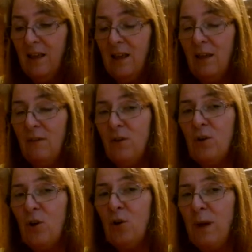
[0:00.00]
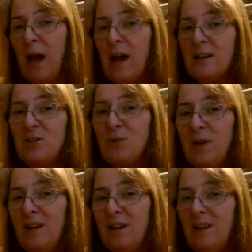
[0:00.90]
if you go back to
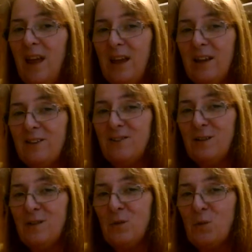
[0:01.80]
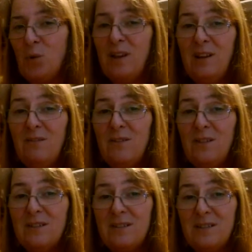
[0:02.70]
when handkerchiefs were in
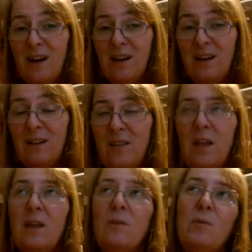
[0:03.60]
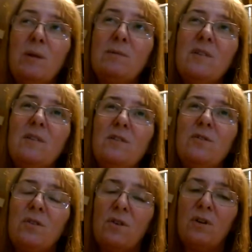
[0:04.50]
style, they when I was a little
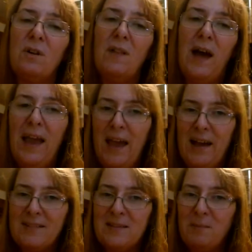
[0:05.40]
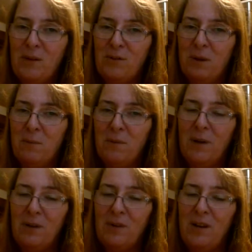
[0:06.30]
girl, I had some. My grand
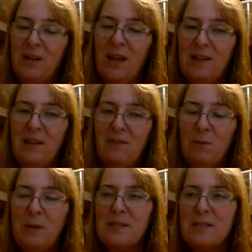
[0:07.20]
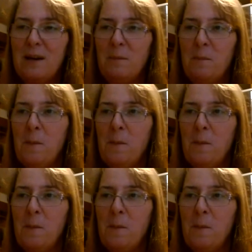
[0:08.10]
my granny had given me some,